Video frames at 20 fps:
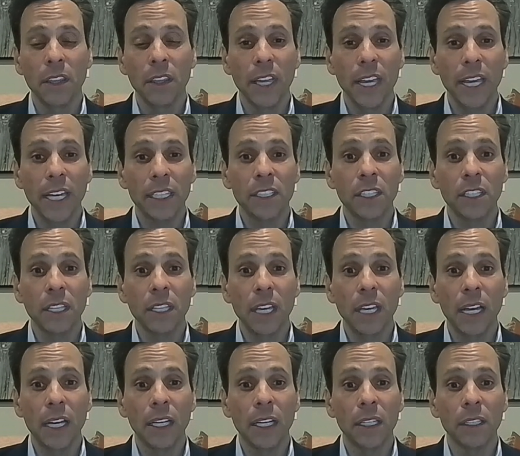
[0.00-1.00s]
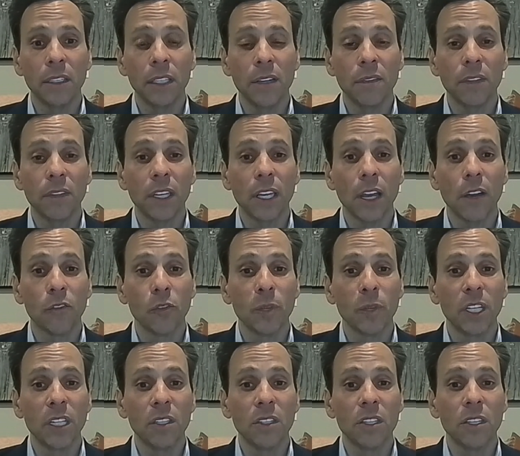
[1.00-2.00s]
that if the
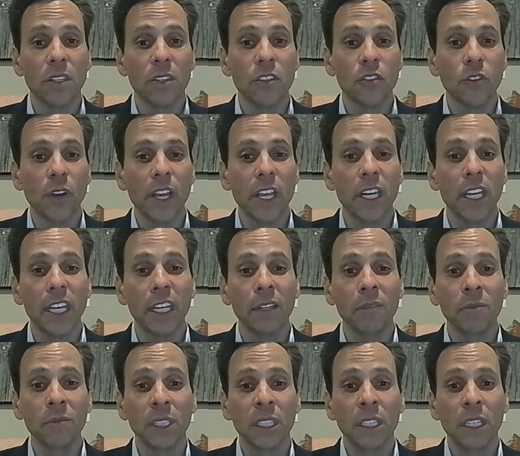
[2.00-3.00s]
government is constraining